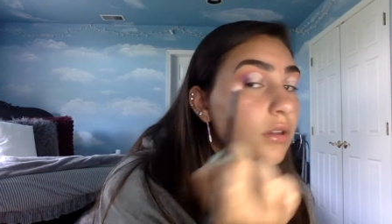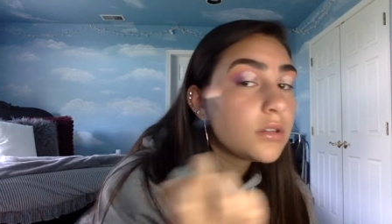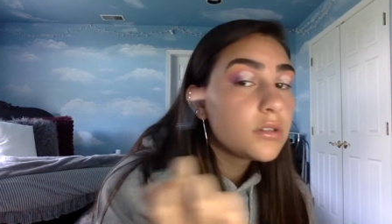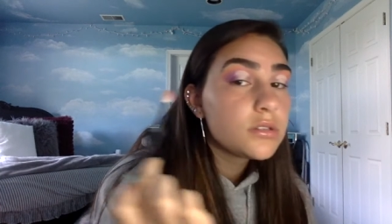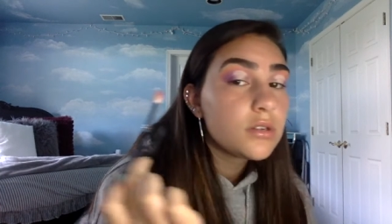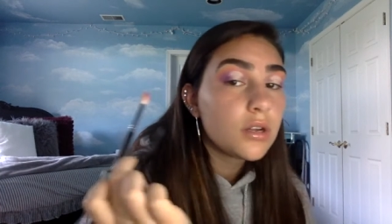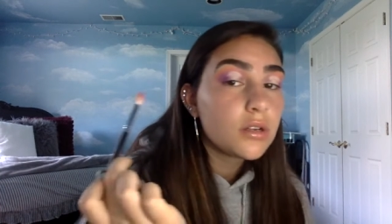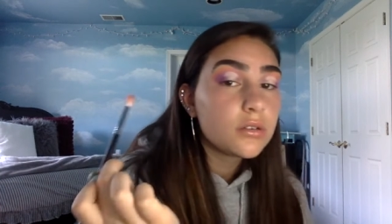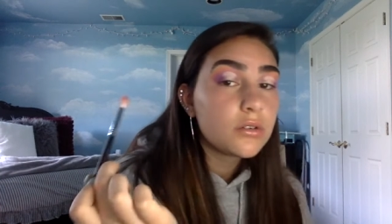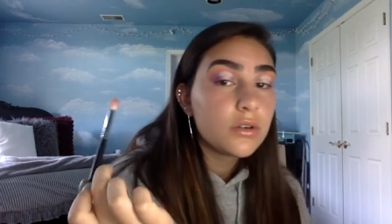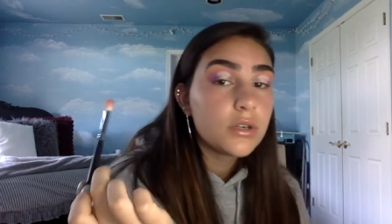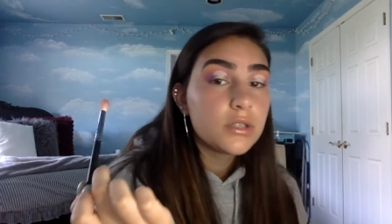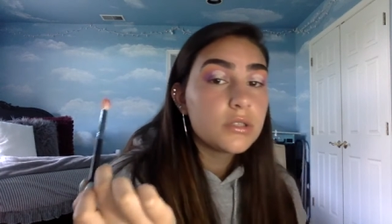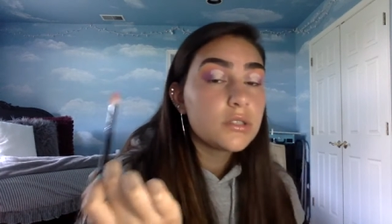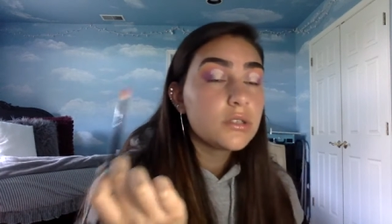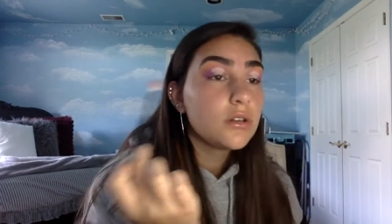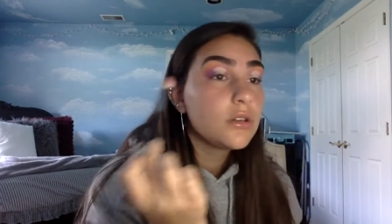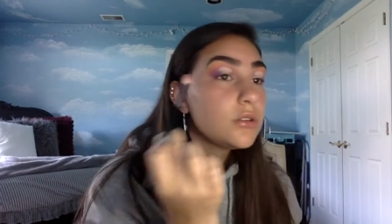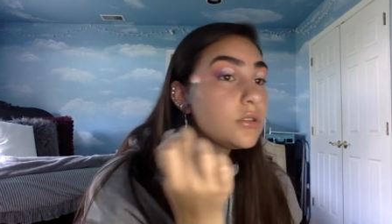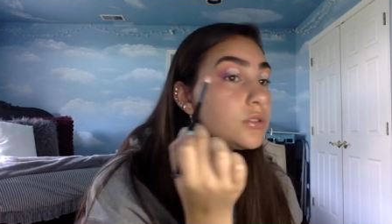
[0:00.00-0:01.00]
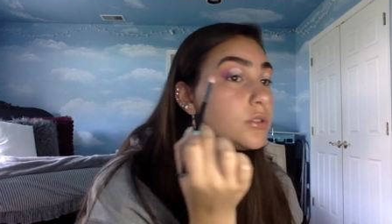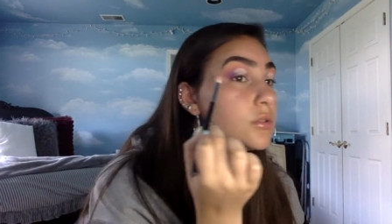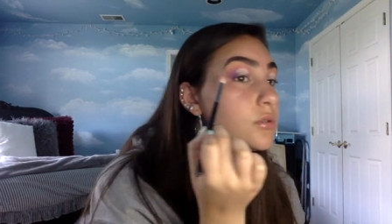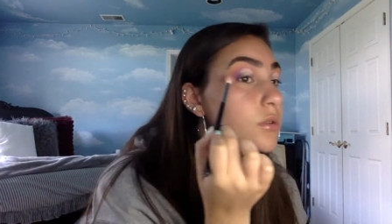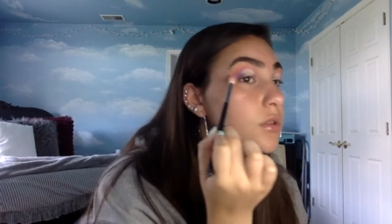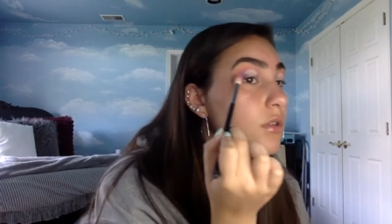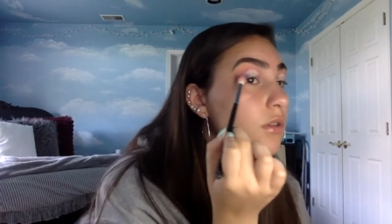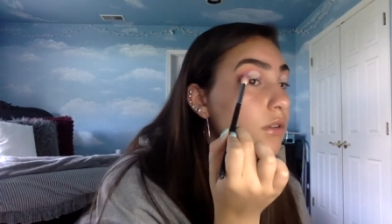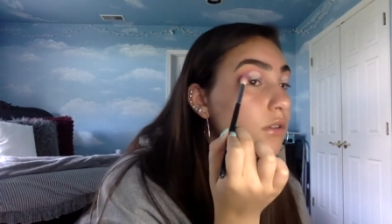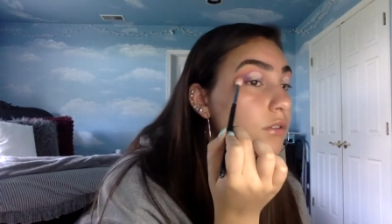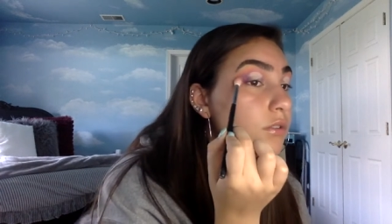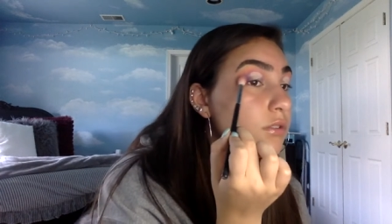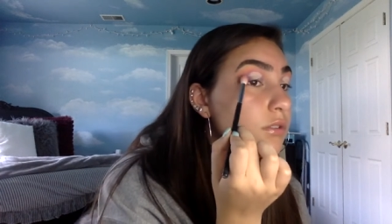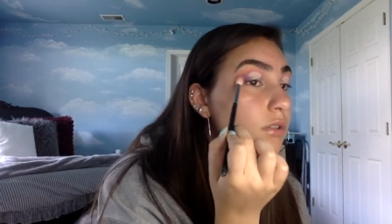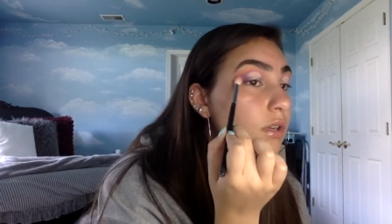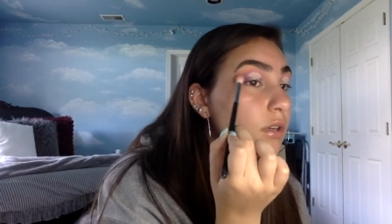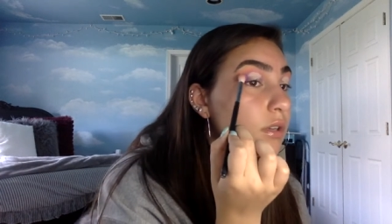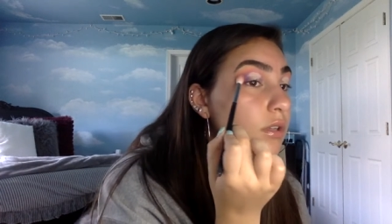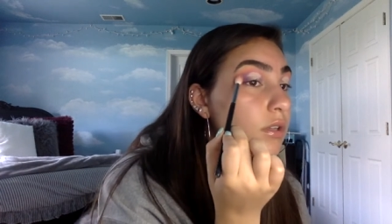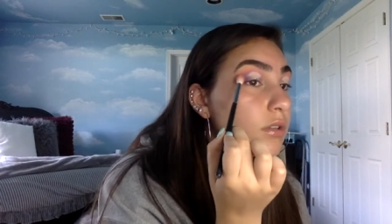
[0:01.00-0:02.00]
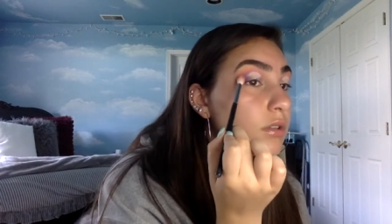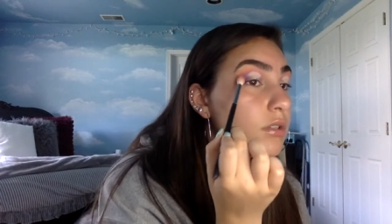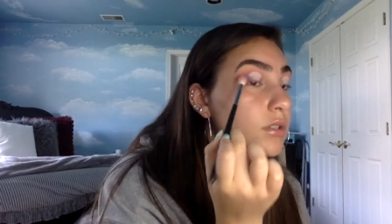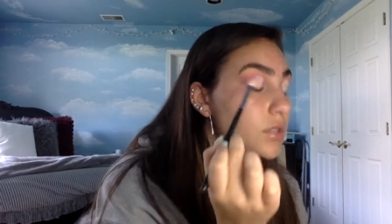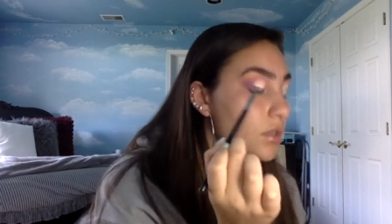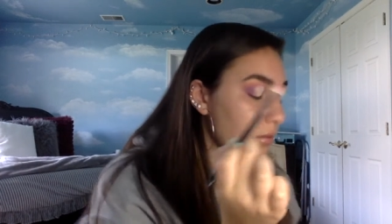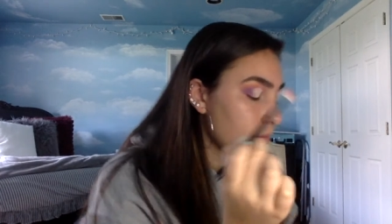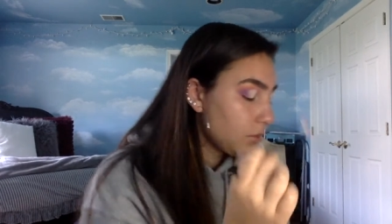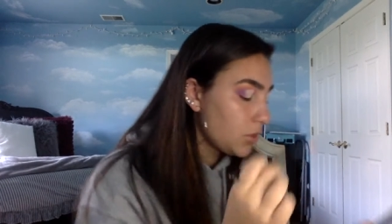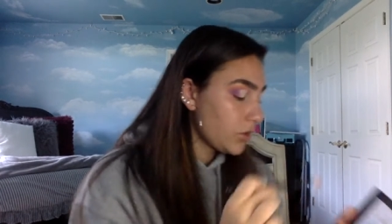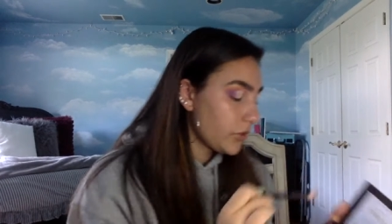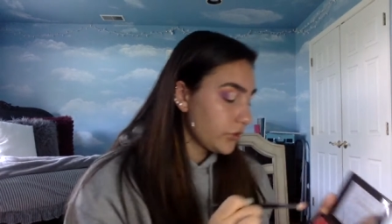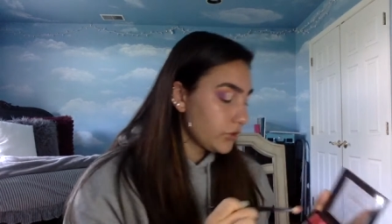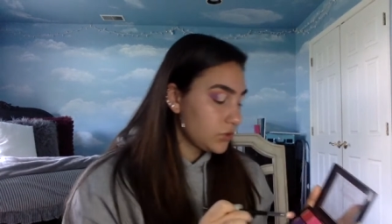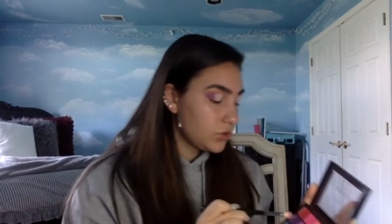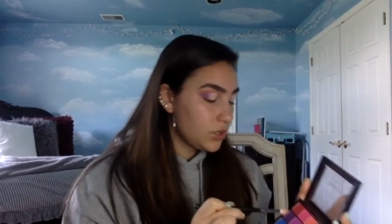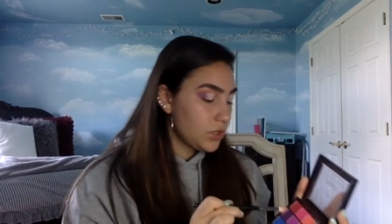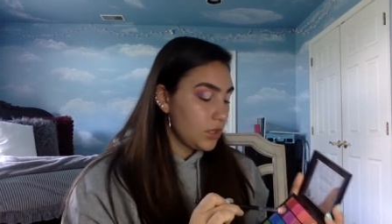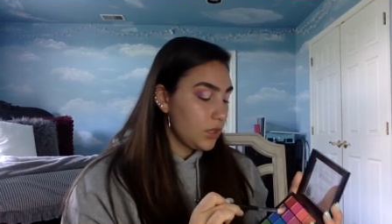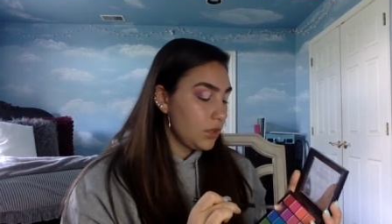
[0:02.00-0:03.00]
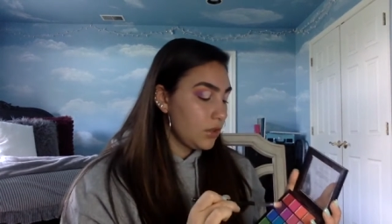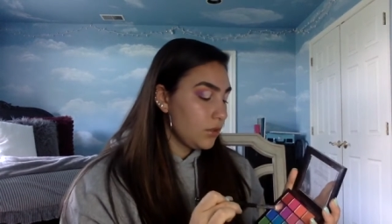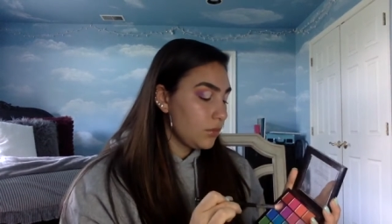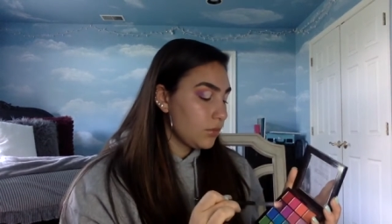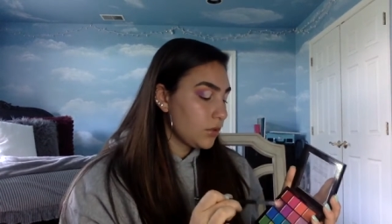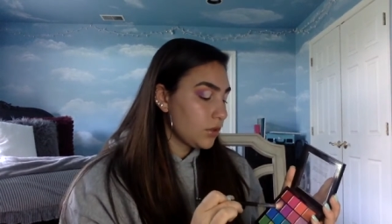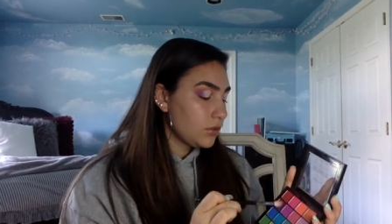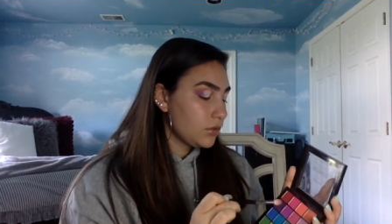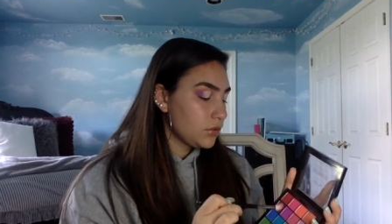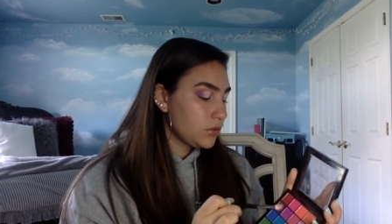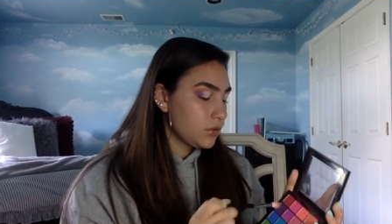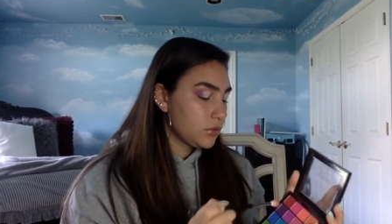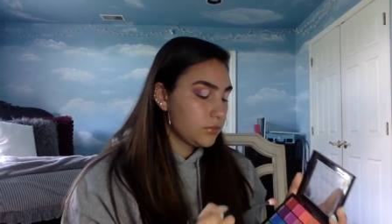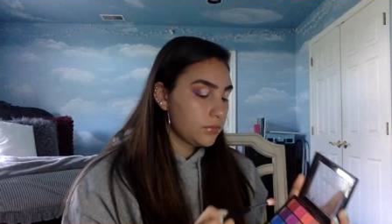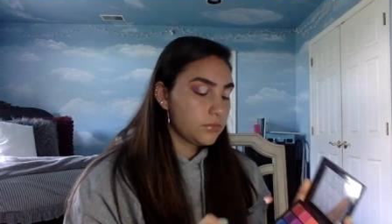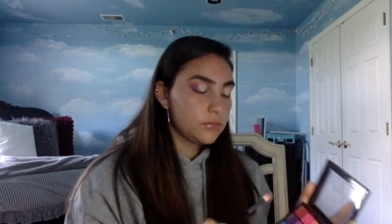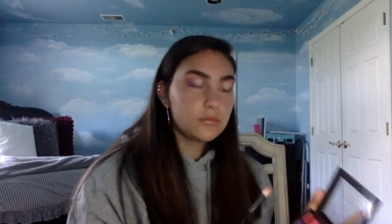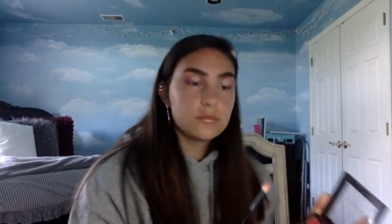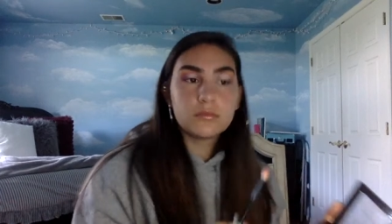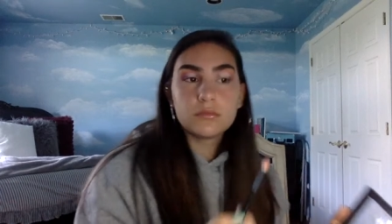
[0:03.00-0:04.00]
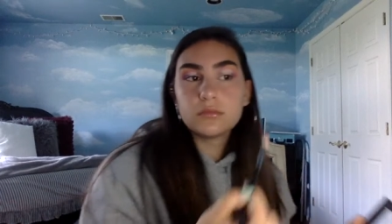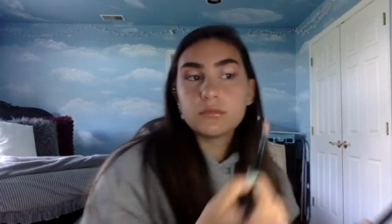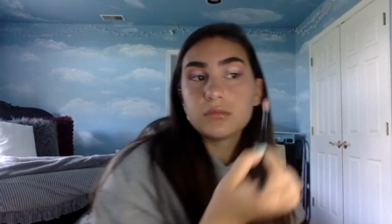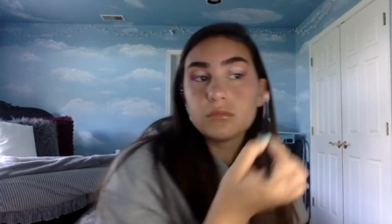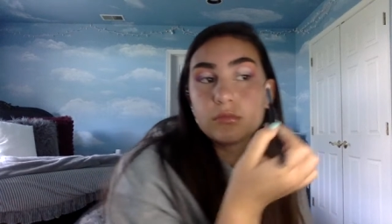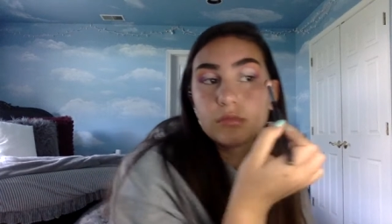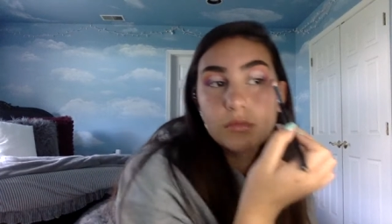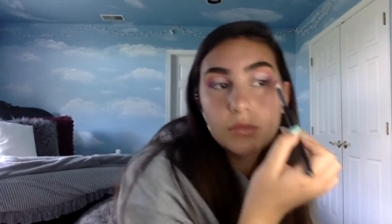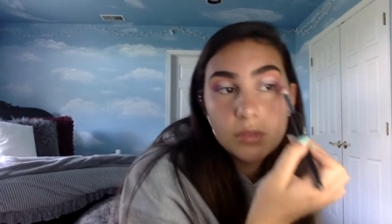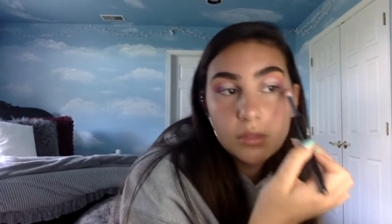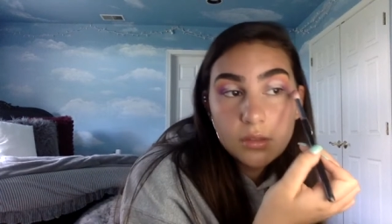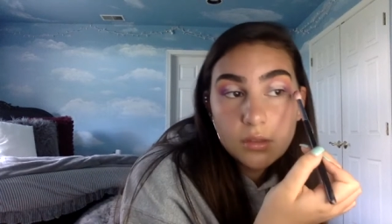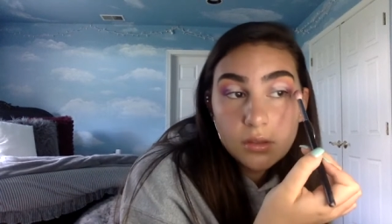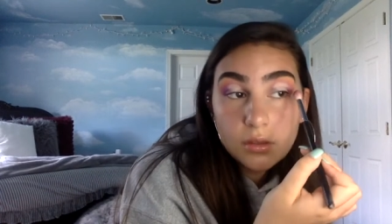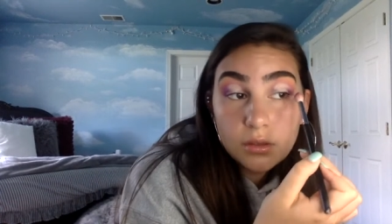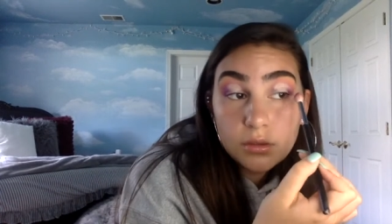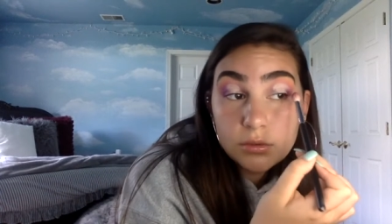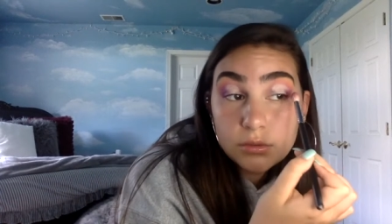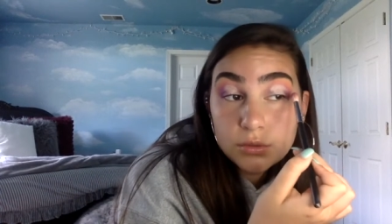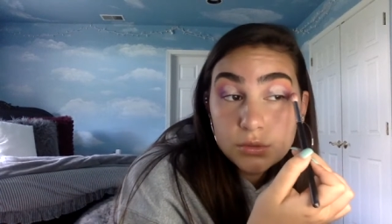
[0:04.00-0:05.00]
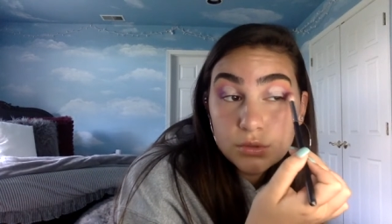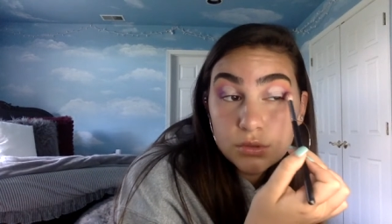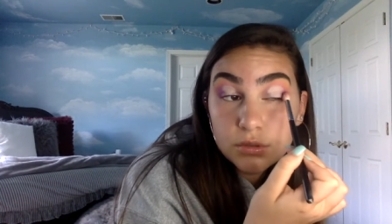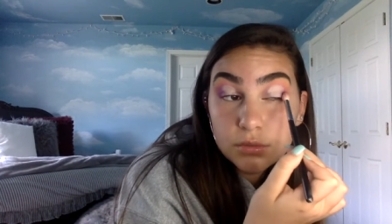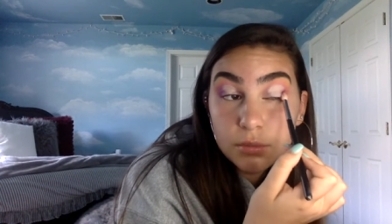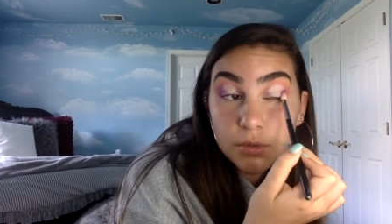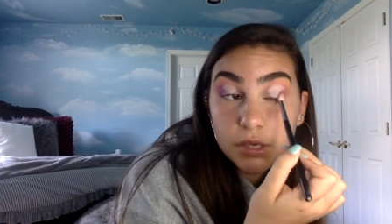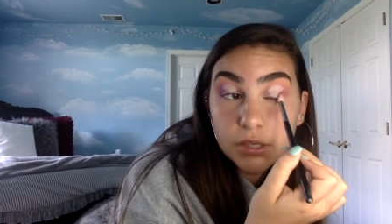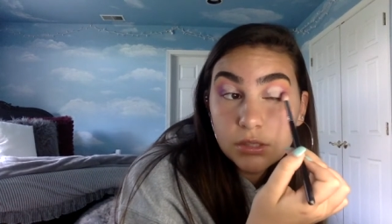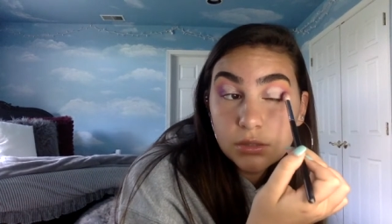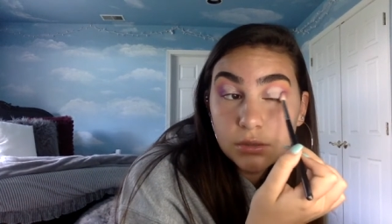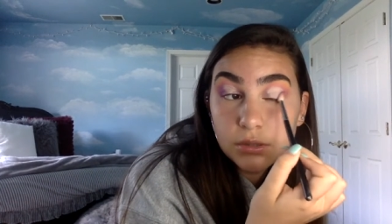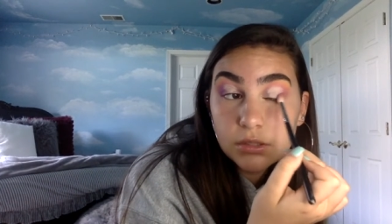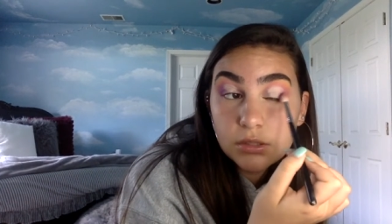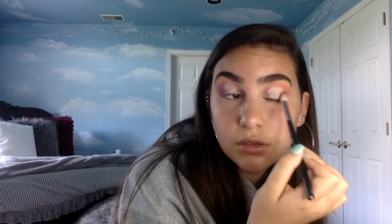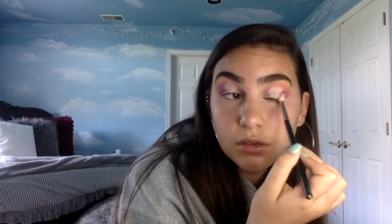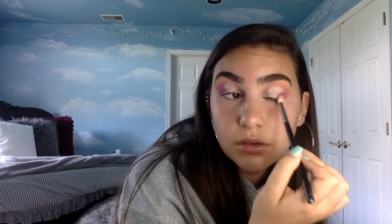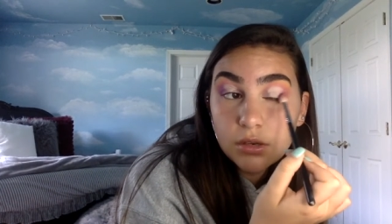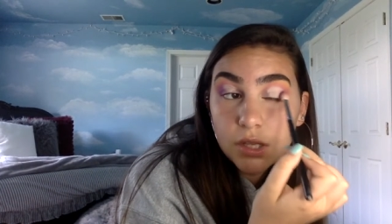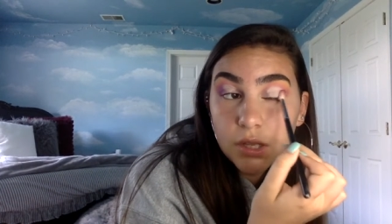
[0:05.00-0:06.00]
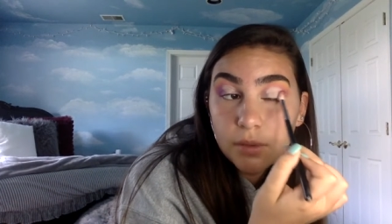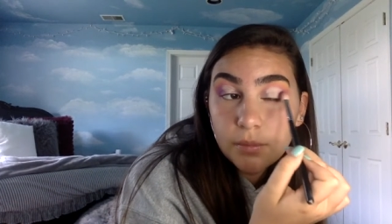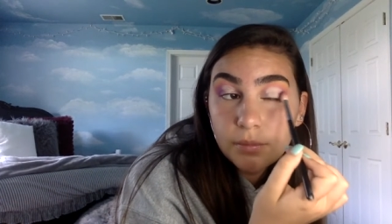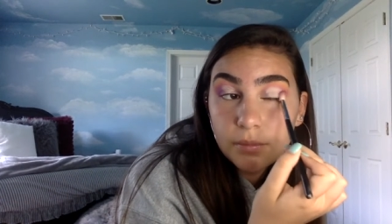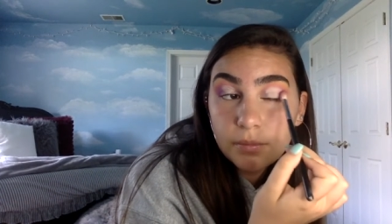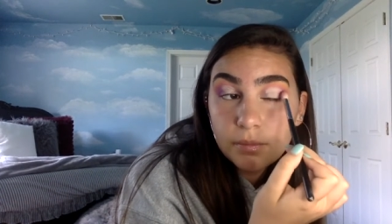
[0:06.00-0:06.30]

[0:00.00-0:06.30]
it's not crazy close to it. It's just kind of like the same color scheme, and it was just my twist on it.